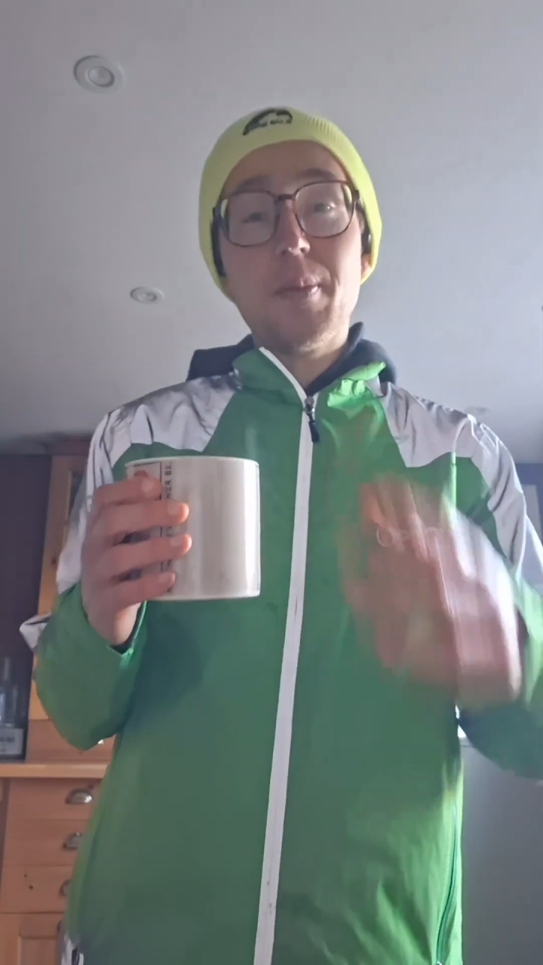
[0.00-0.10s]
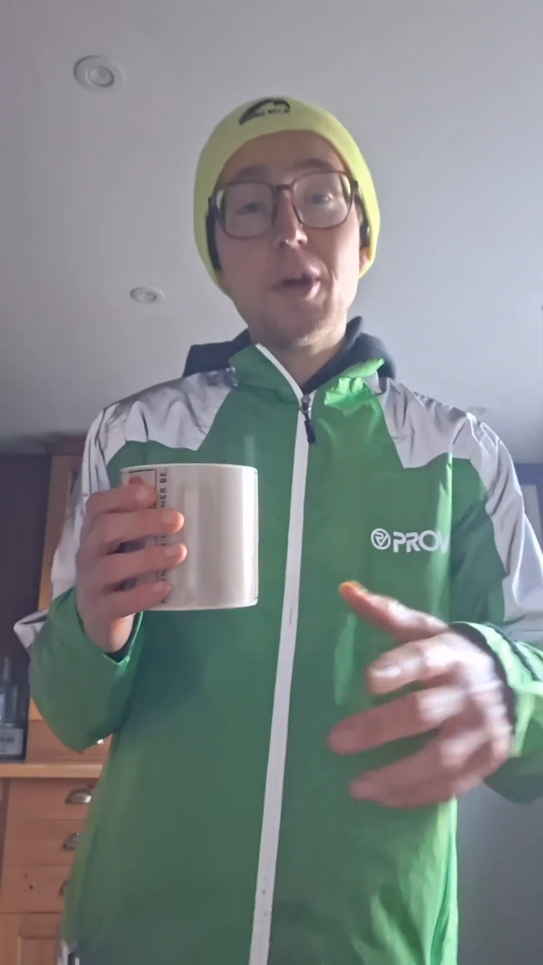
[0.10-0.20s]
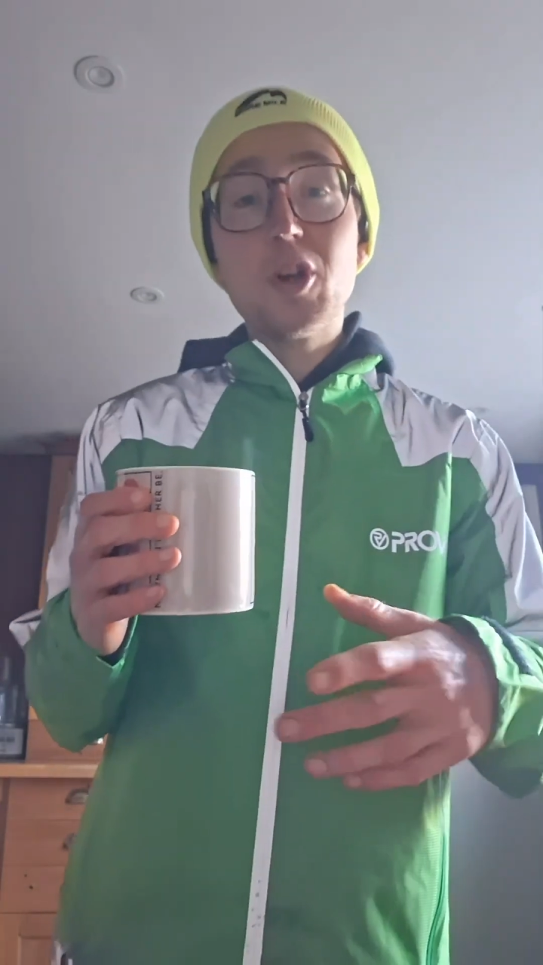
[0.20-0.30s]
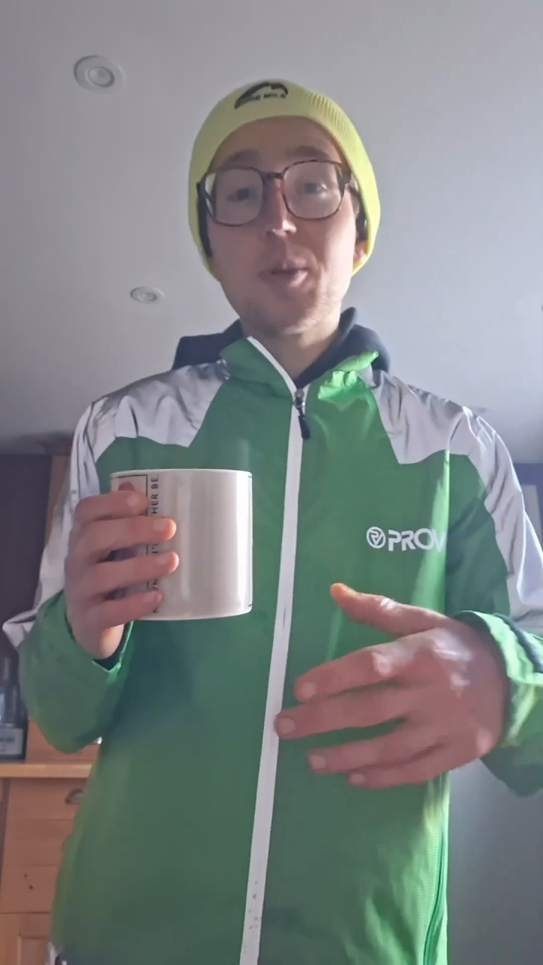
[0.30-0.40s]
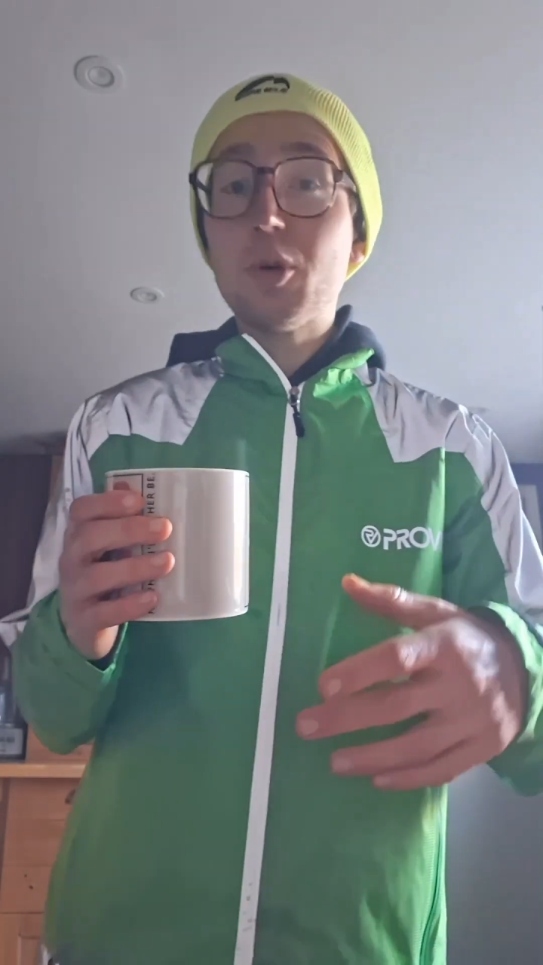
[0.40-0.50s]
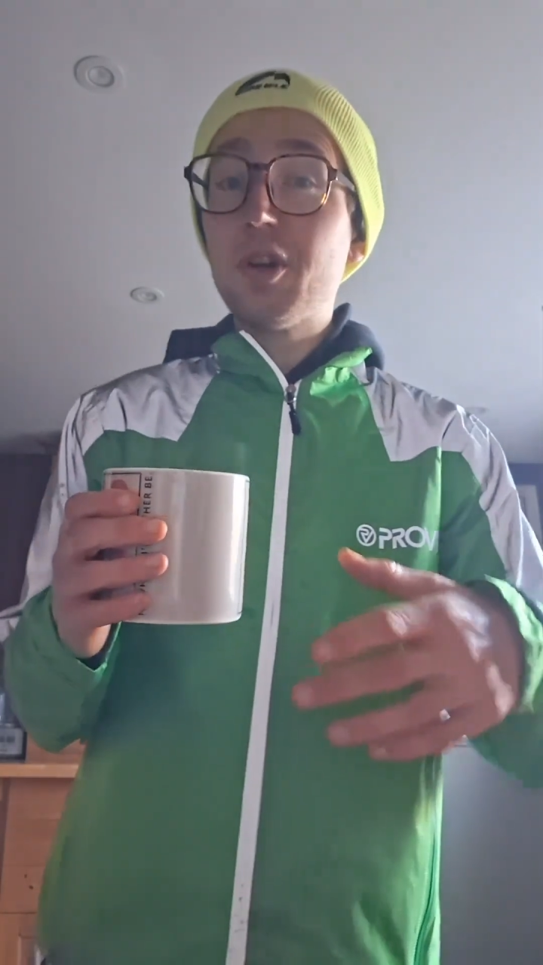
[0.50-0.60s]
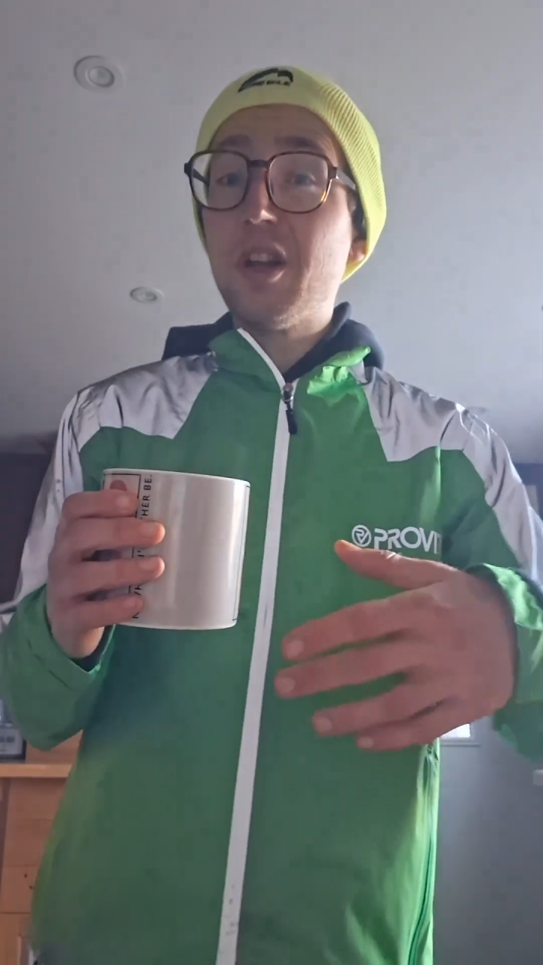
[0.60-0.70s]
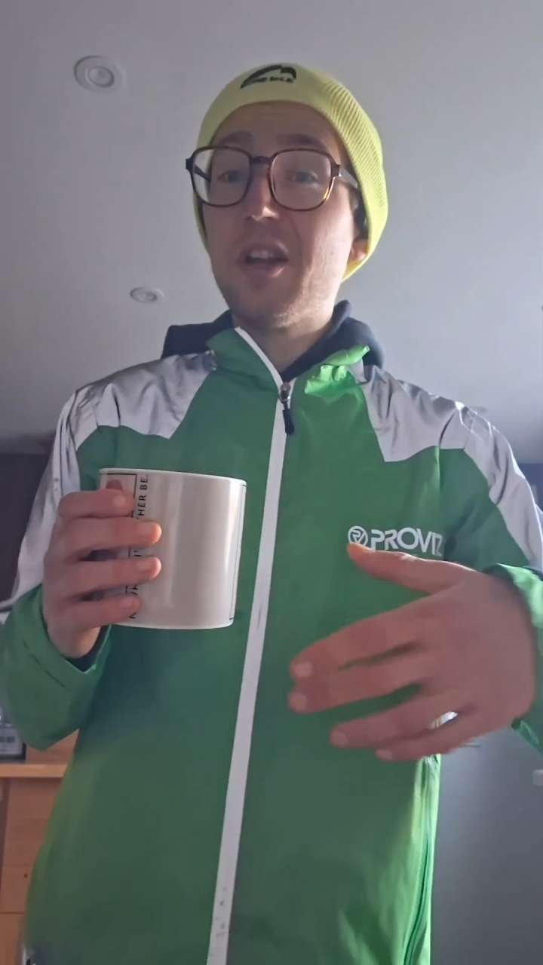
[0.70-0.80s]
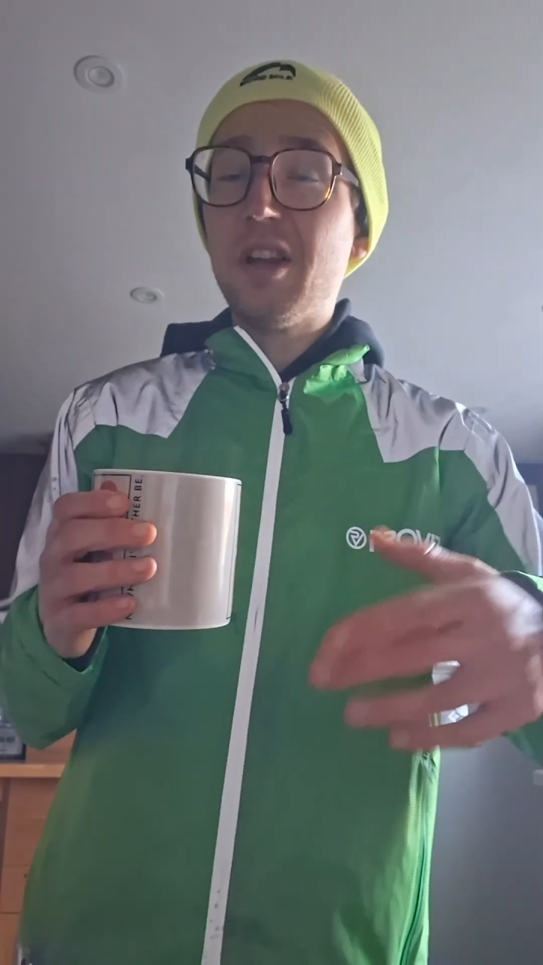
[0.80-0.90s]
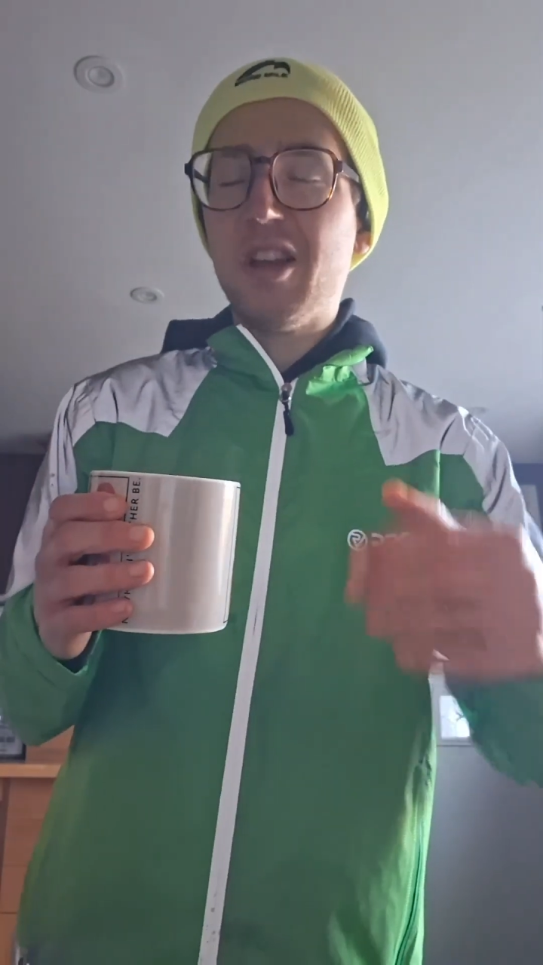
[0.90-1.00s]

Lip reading: bergamot